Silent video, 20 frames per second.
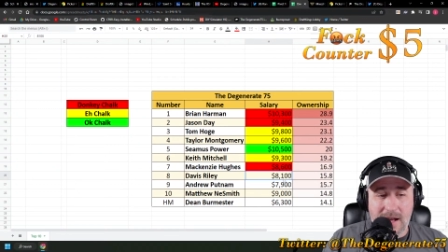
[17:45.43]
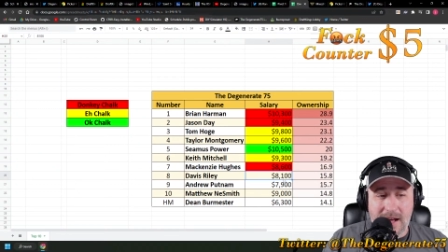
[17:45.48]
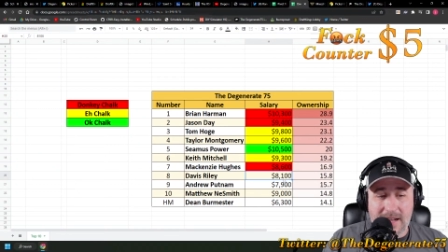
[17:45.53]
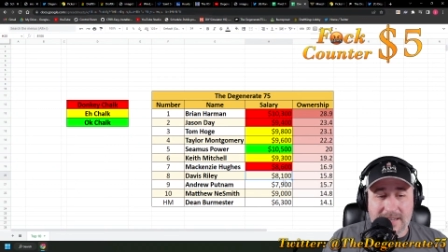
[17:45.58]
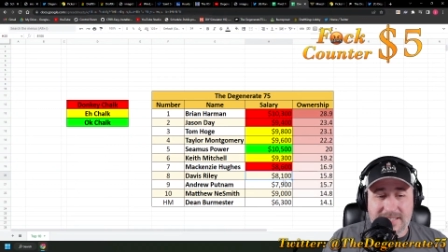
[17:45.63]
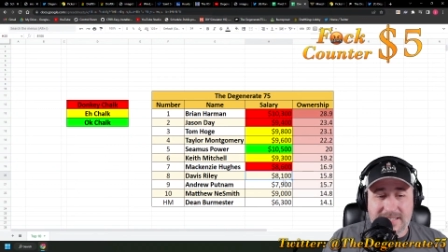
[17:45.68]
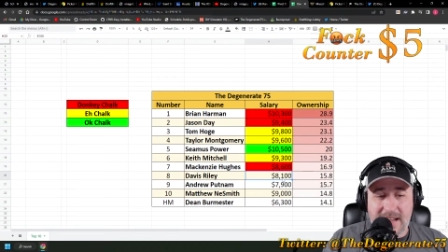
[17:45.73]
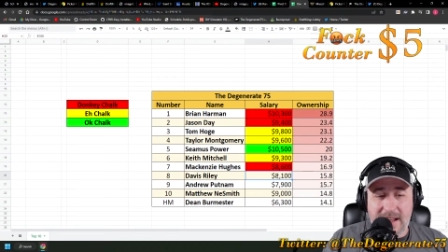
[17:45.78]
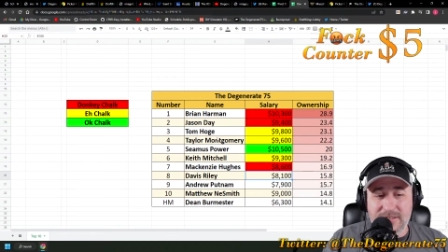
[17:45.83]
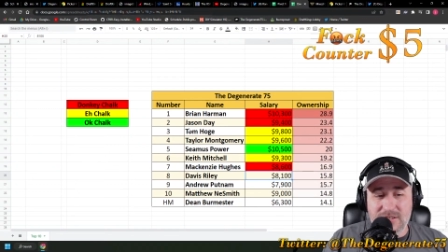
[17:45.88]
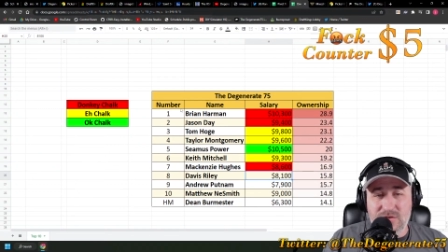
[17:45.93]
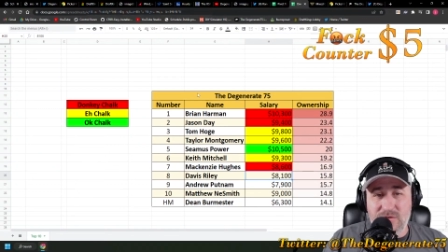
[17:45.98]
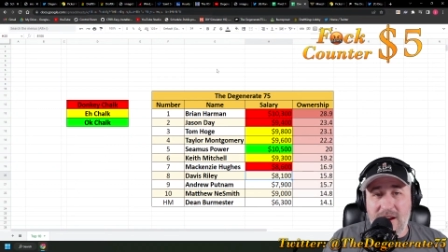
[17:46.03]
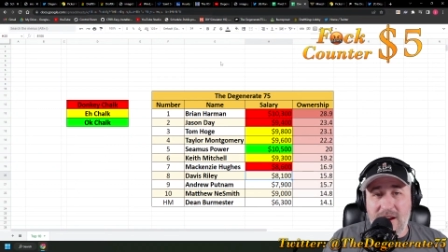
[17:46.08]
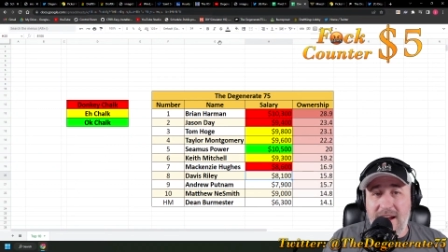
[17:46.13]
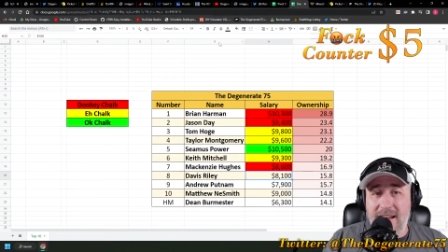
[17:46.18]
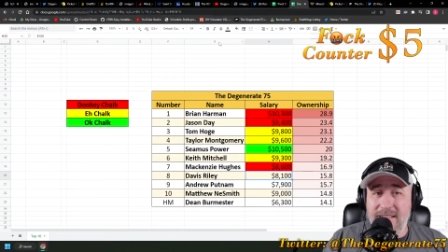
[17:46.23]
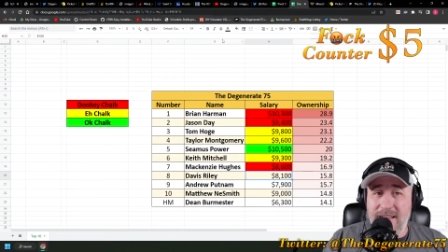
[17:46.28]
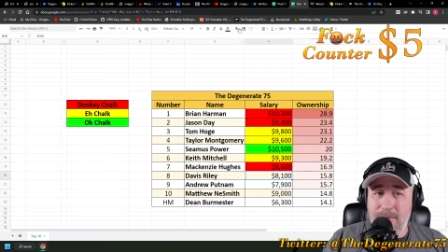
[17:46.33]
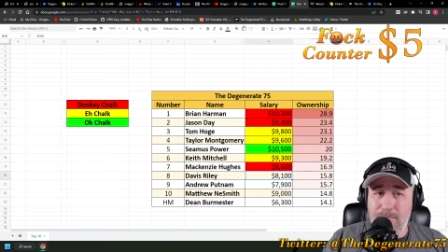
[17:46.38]
Davis
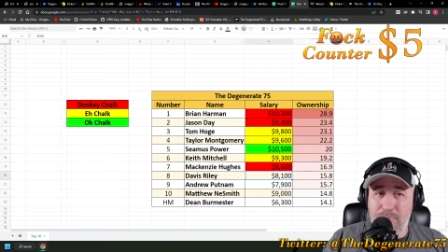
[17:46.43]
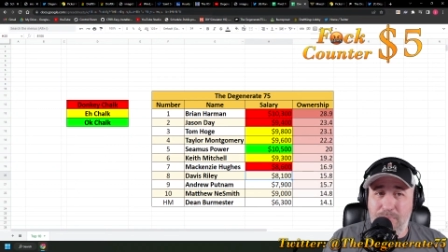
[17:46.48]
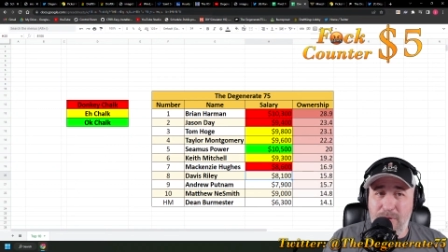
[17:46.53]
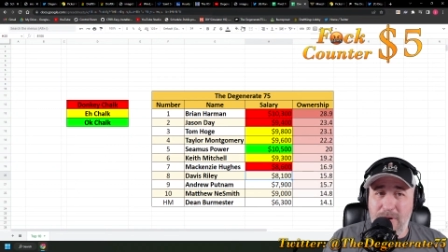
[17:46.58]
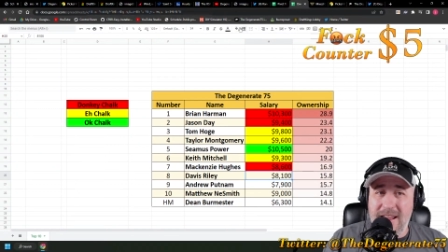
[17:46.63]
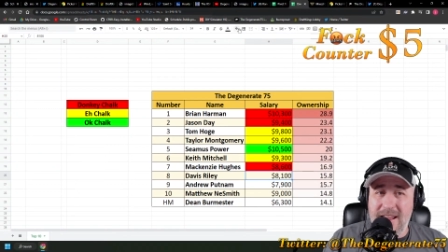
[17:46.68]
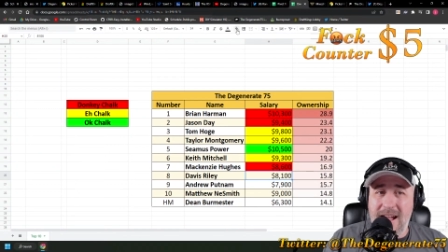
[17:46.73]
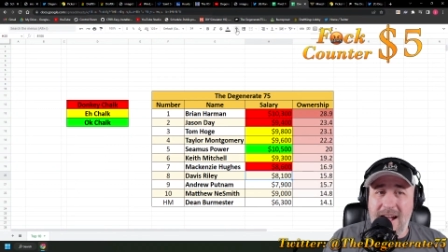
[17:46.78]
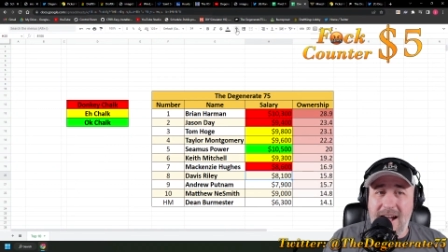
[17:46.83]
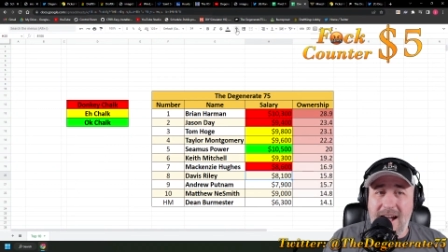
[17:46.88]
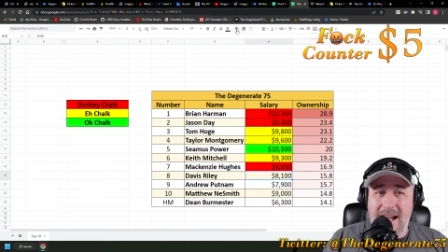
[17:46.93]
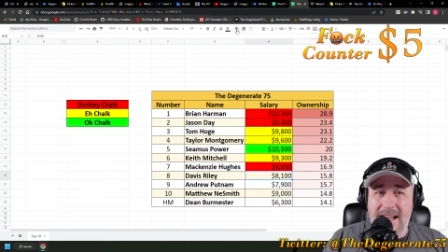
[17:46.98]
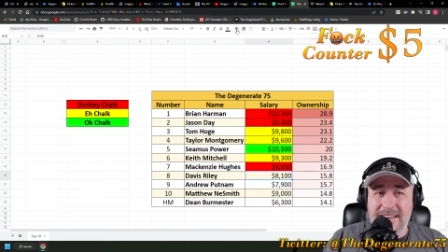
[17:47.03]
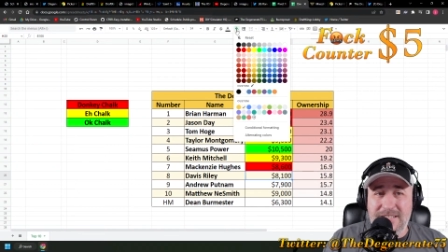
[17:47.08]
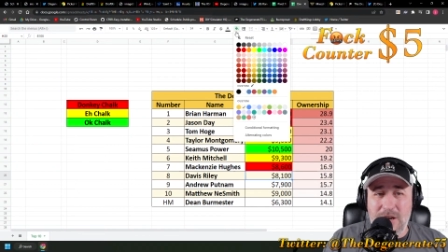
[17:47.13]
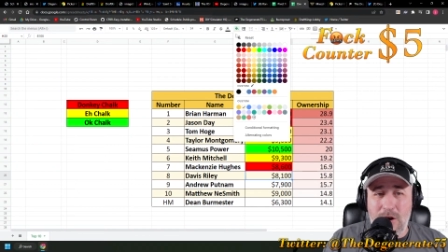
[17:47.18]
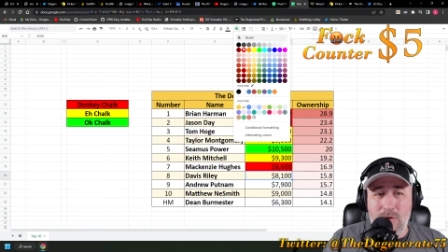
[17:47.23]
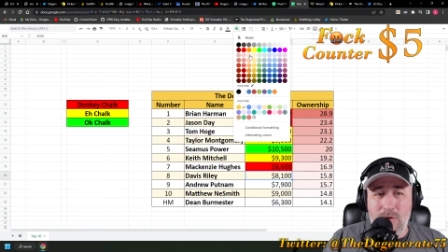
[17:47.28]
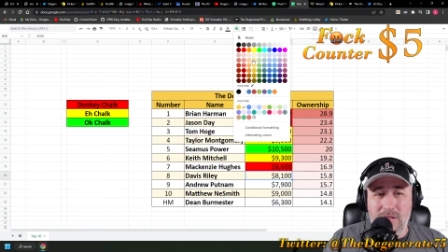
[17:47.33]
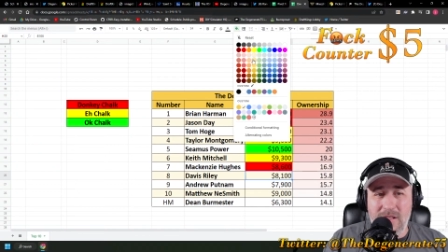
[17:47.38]
Riley, pretty high.
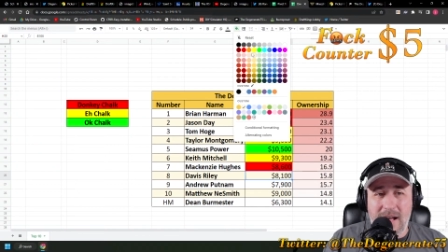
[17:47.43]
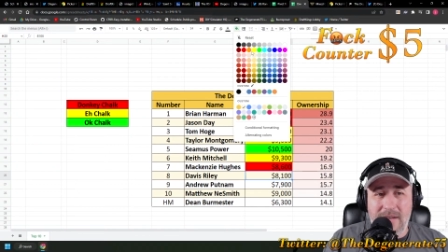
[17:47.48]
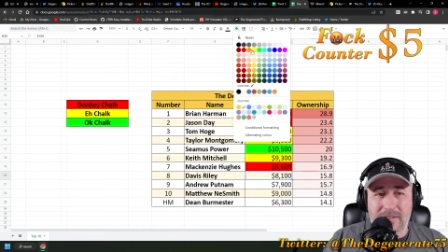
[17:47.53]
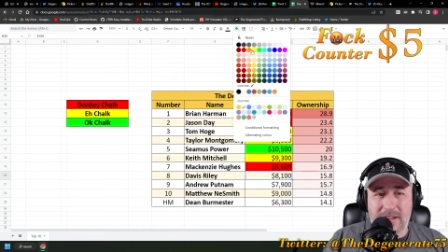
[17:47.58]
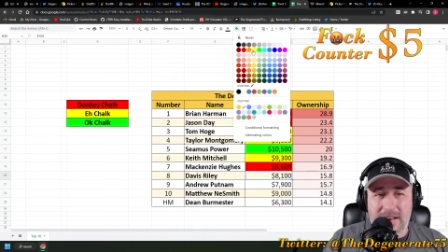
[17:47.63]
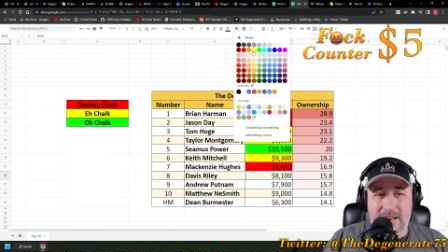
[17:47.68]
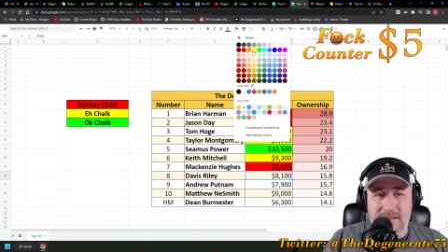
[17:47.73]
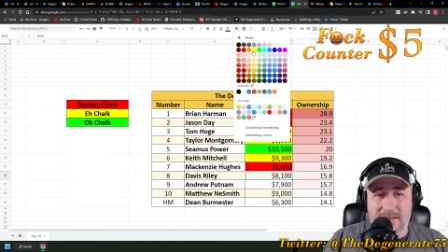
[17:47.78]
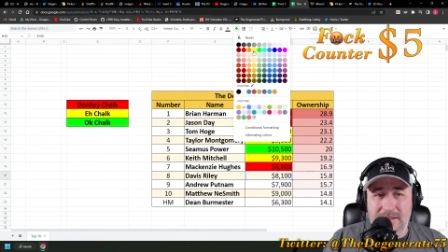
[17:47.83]
Don't love it.